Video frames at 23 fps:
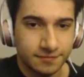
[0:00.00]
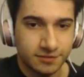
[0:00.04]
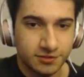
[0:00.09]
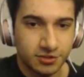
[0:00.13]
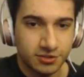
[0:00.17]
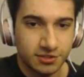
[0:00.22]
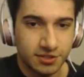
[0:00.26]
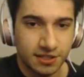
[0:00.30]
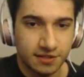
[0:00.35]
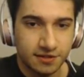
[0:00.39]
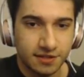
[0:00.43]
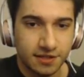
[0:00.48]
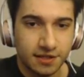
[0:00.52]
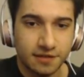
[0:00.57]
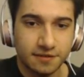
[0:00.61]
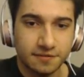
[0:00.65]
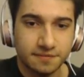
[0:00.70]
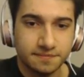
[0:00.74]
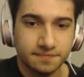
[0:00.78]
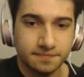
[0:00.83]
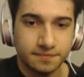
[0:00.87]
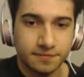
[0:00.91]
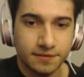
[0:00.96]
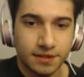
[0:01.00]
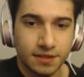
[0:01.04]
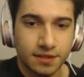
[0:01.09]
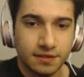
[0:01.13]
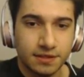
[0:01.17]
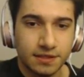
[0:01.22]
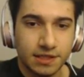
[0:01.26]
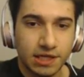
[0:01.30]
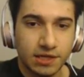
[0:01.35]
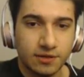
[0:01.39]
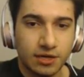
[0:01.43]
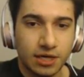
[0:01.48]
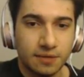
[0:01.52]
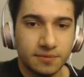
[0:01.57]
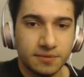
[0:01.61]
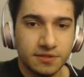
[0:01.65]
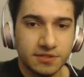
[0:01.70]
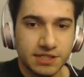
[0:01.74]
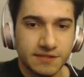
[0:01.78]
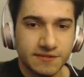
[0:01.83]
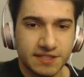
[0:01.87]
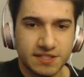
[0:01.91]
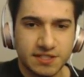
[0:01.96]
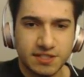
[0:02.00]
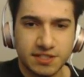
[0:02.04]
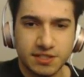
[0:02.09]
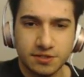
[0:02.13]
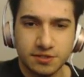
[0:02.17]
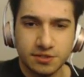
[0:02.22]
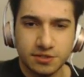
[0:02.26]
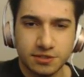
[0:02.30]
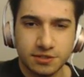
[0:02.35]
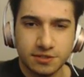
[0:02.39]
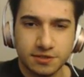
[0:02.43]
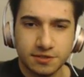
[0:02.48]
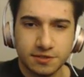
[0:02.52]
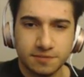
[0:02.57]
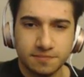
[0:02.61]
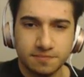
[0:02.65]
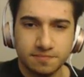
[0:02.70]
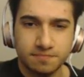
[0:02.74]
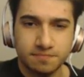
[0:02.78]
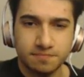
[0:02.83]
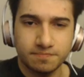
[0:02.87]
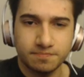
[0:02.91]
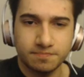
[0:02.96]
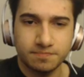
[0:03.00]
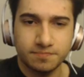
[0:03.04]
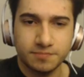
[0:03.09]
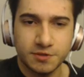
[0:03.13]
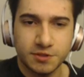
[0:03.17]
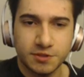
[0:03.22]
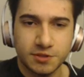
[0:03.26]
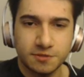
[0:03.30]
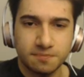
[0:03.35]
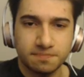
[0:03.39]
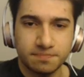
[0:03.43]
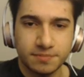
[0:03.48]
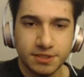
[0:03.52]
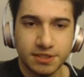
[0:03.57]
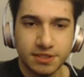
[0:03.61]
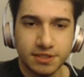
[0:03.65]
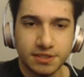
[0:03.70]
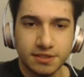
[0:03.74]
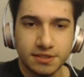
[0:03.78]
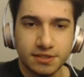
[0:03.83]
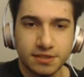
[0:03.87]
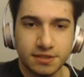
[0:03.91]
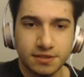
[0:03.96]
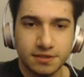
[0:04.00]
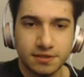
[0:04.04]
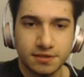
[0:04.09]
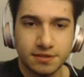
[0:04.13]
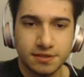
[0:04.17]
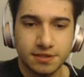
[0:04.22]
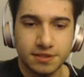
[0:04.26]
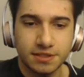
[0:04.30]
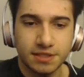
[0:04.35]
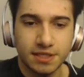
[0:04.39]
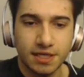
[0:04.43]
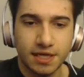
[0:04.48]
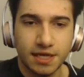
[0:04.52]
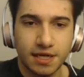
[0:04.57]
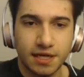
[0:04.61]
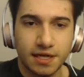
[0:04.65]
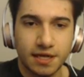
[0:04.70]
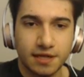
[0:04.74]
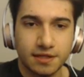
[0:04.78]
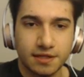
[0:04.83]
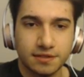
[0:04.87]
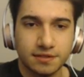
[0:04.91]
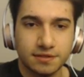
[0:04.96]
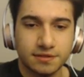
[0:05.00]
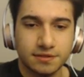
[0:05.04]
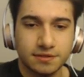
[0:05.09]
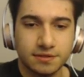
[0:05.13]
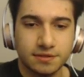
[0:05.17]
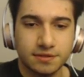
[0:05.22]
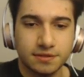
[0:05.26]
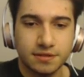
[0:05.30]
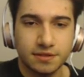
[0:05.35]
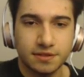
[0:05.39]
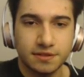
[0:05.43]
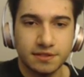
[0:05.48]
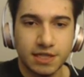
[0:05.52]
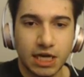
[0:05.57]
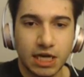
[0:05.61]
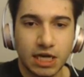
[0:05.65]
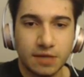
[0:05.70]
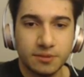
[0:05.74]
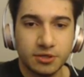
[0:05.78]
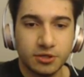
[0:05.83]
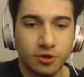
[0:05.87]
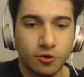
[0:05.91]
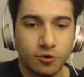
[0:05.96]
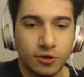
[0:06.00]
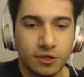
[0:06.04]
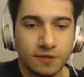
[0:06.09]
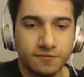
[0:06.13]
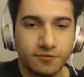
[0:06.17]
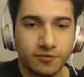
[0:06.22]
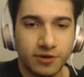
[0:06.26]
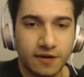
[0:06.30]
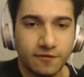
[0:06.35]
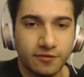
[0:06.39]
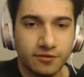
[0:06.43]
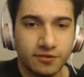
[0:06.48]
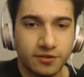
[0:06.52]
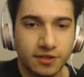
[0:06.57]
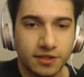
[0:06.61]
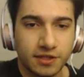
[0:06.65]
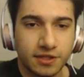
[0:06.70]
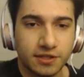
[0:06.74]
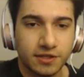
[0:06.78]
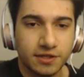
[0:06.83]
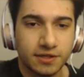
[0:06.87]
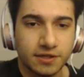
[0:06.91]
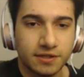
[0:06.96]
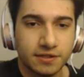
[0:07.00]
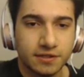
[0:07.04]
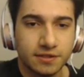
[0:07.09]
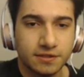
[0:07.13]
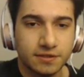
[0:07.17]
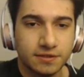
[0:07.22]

Just like that. Now I'm gonna see if I can steal their speed. Yeah. Now I'm gonna go in for everything here.